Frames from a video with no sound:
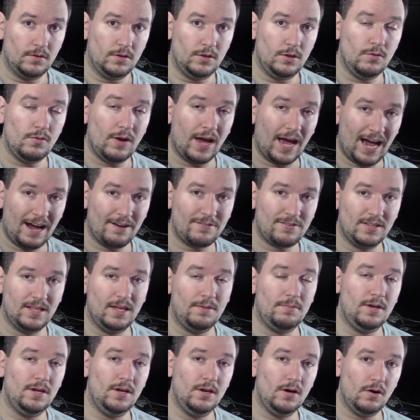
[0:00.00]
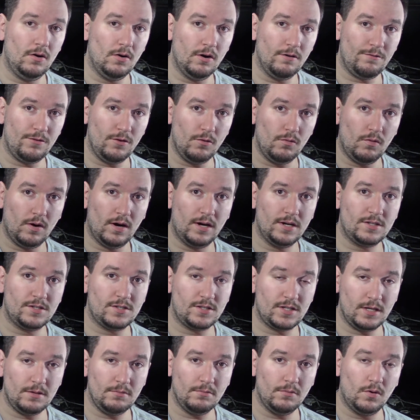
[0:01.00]
You have to let me know if you want to
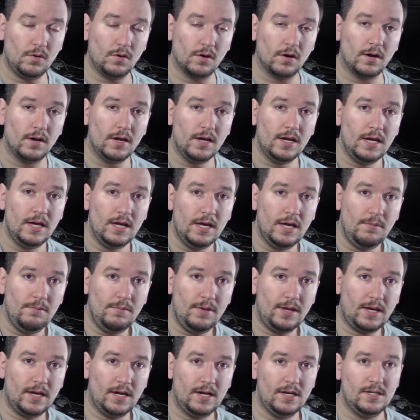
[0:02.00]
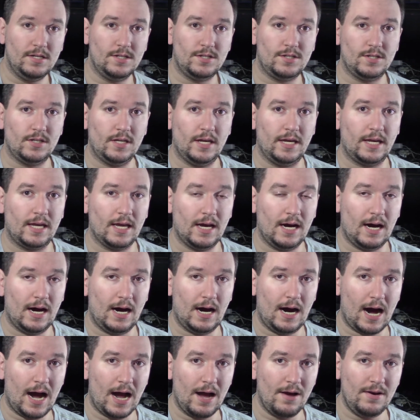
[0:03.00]
see more, because like
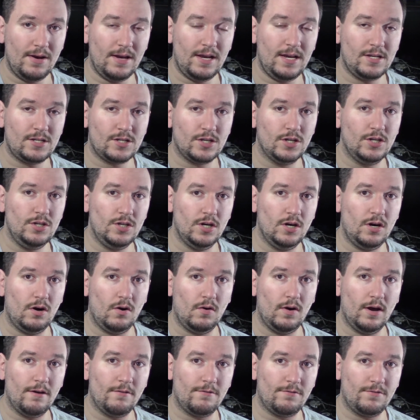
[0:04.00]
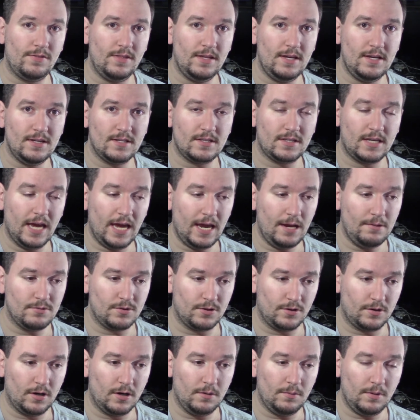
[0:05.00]
I need to know if these games
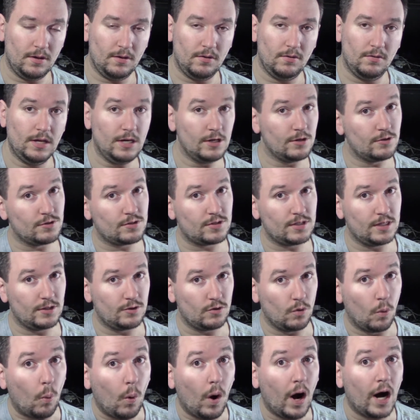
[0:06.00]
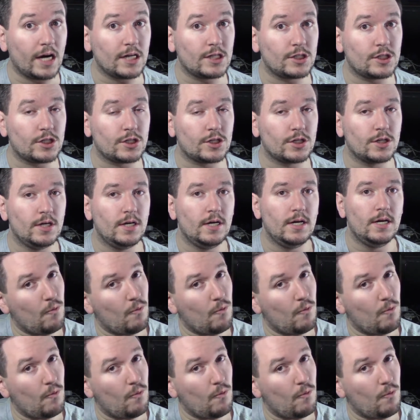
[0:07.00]
are going to be interesting to watch.